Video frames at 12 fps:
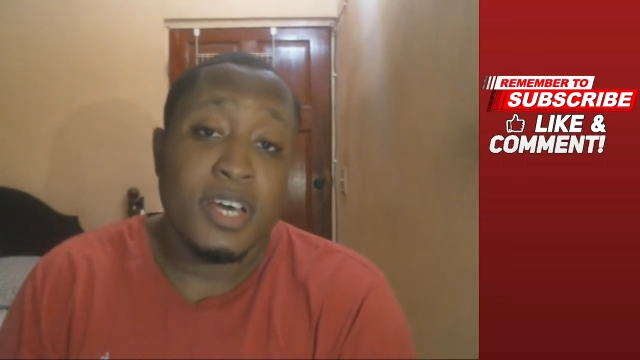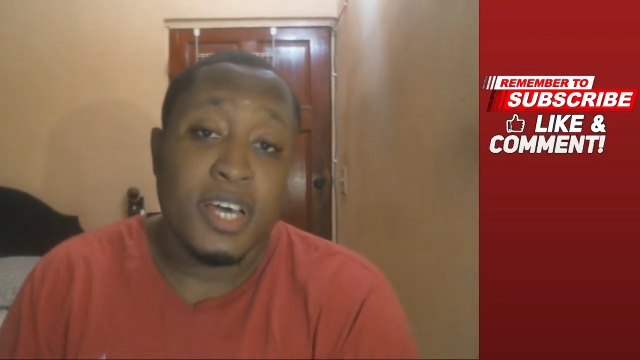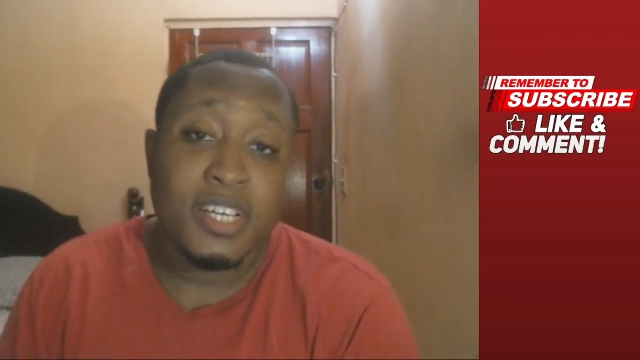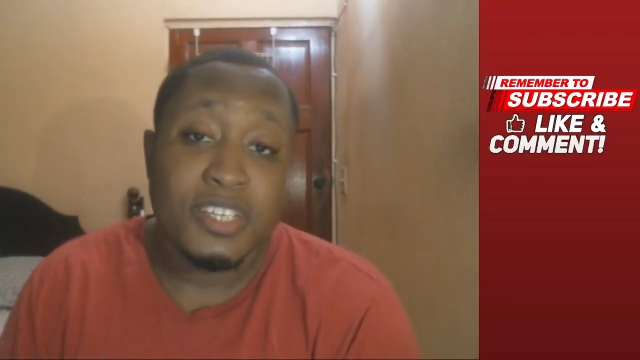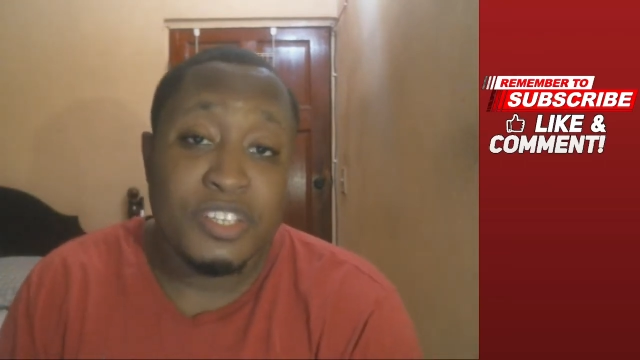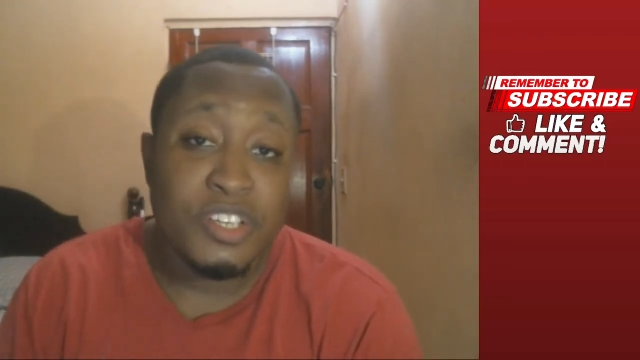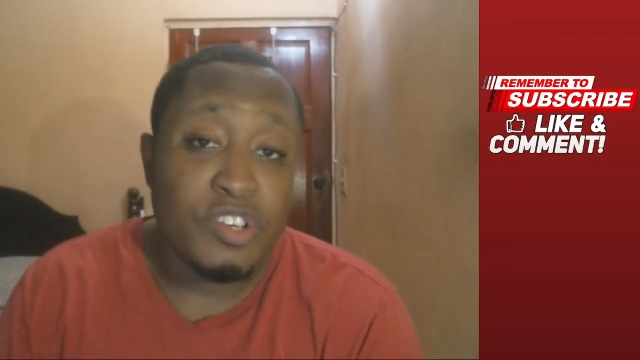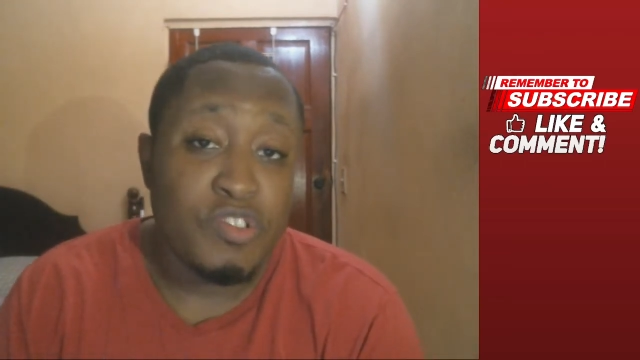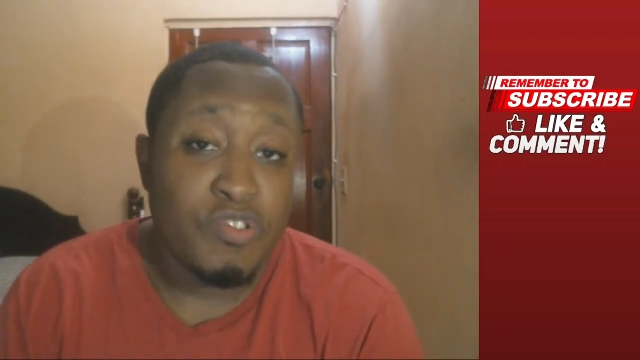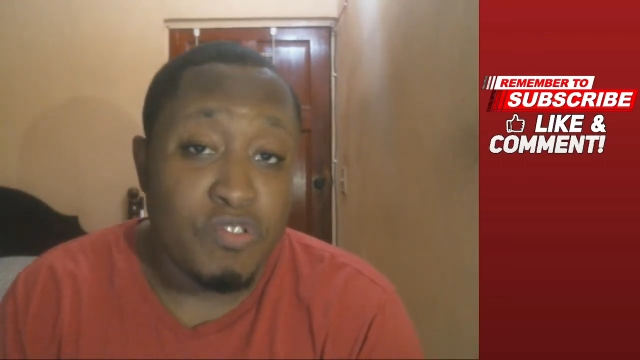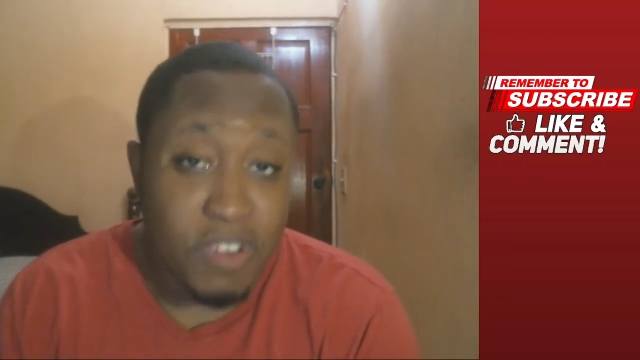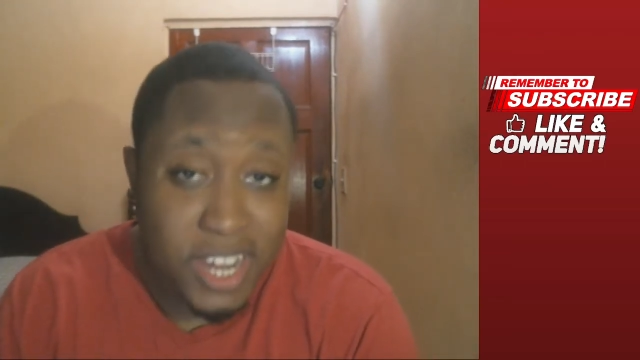has the
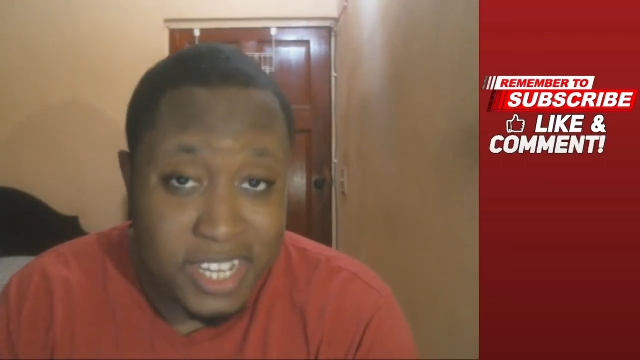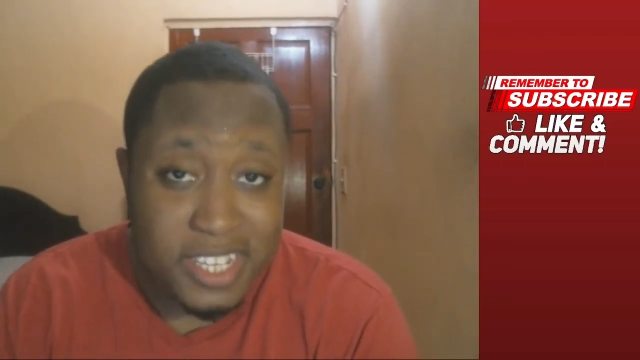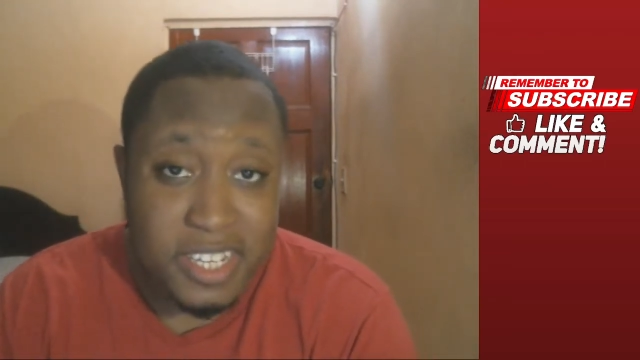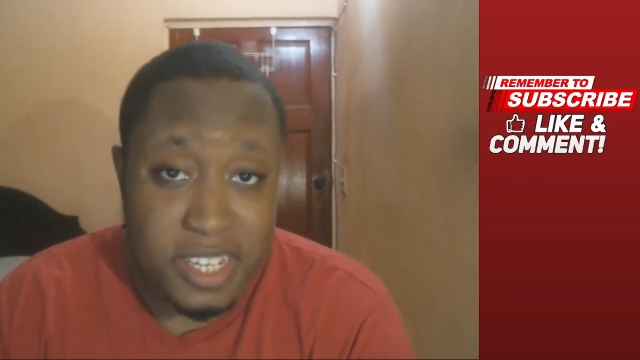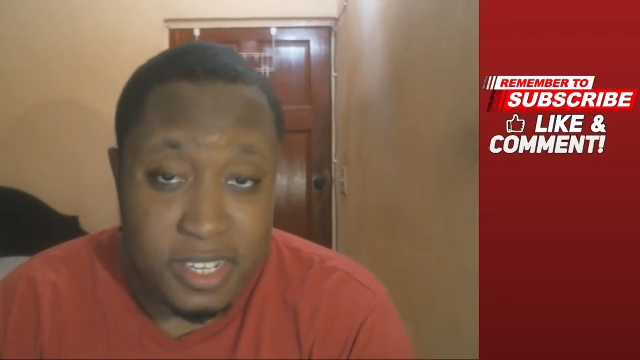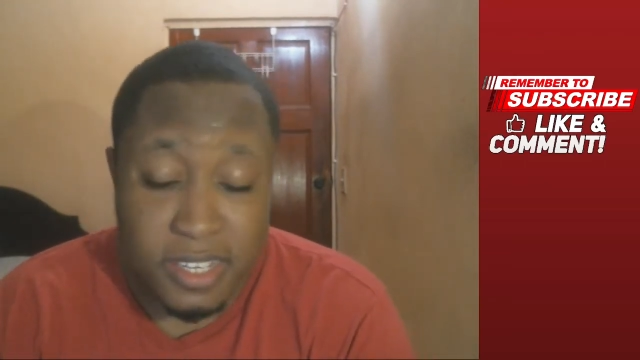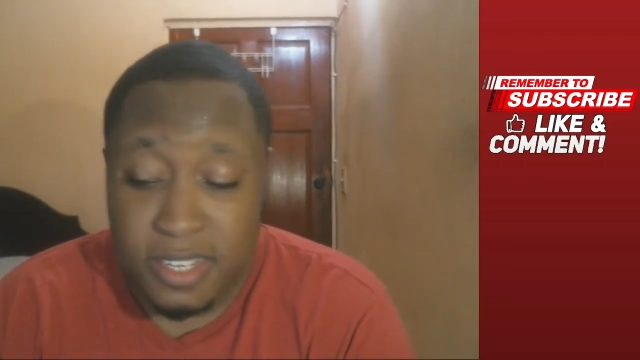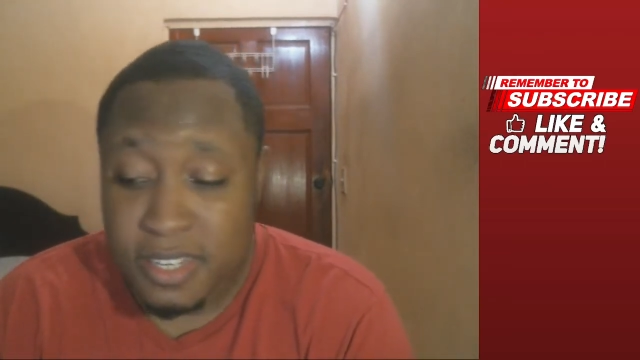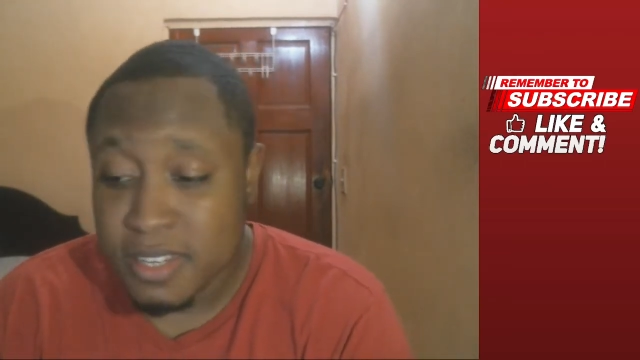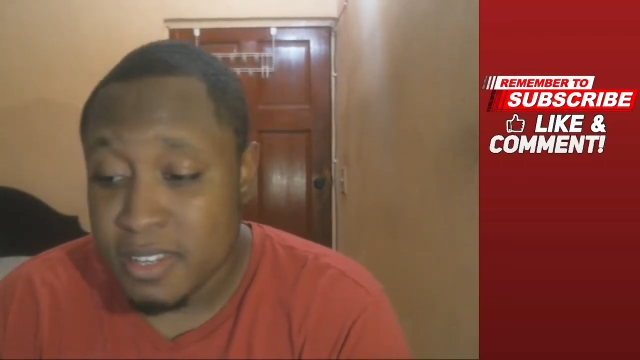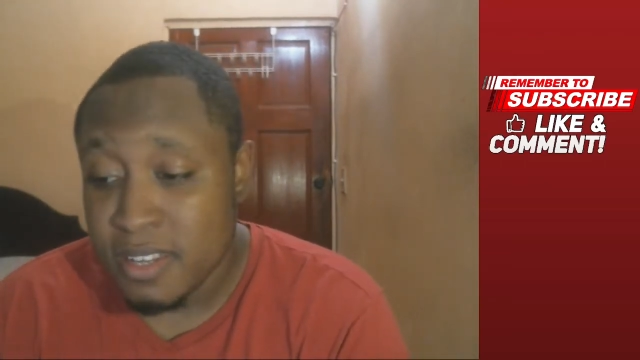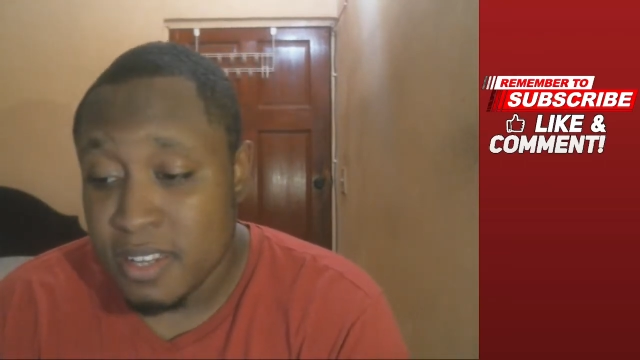
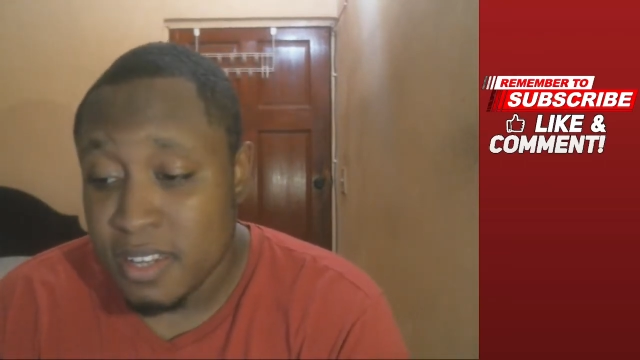craziest